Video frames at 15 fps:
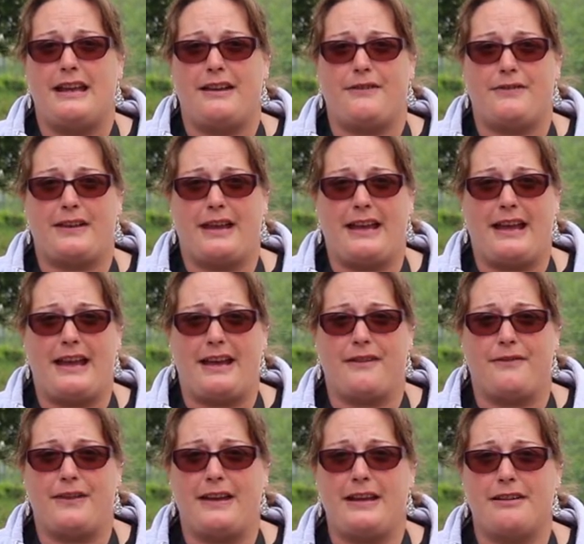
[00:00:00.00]
if they
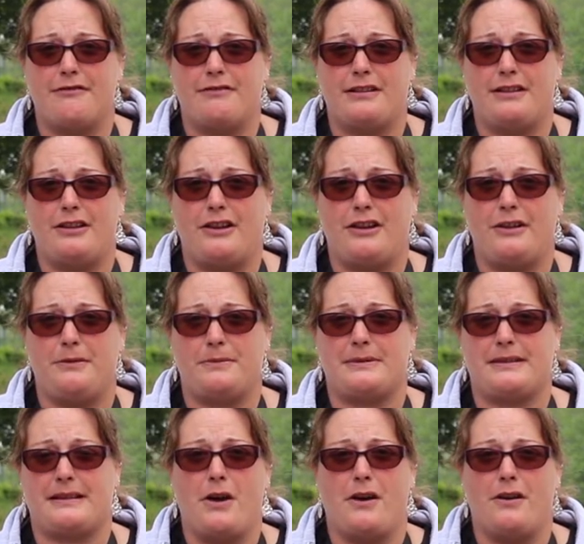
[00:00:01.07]
have hearing
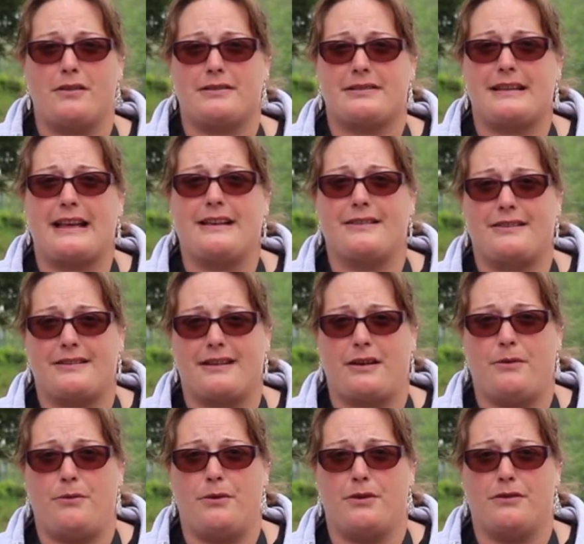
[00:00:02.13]
loops, parks and
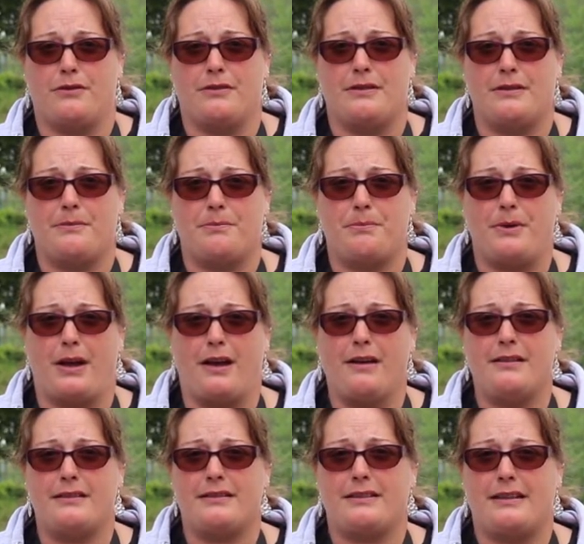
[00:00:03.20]
so on.
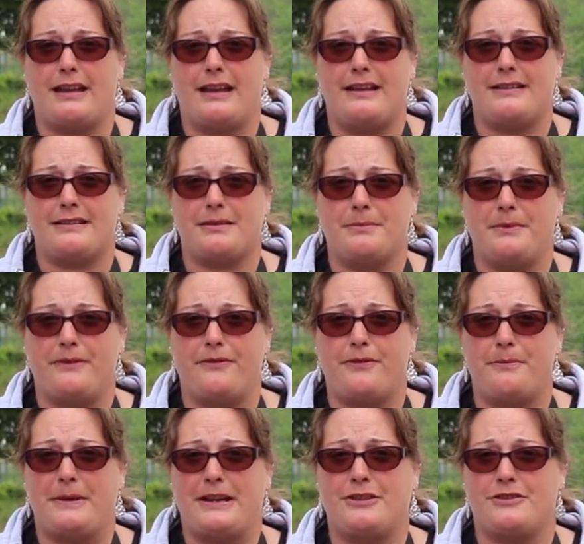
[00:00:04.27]
But there is some
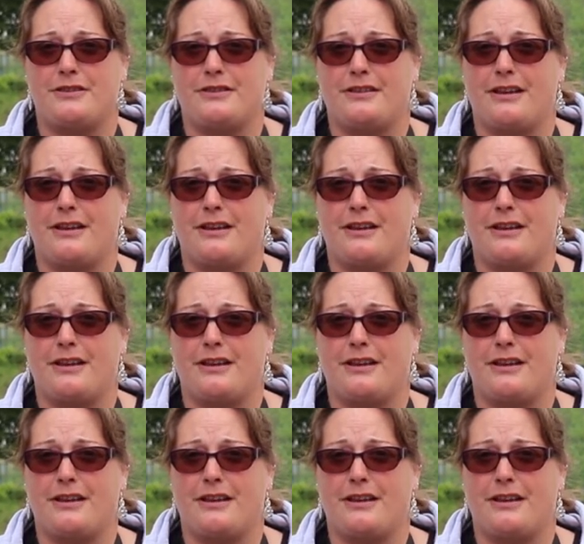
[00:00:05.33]
information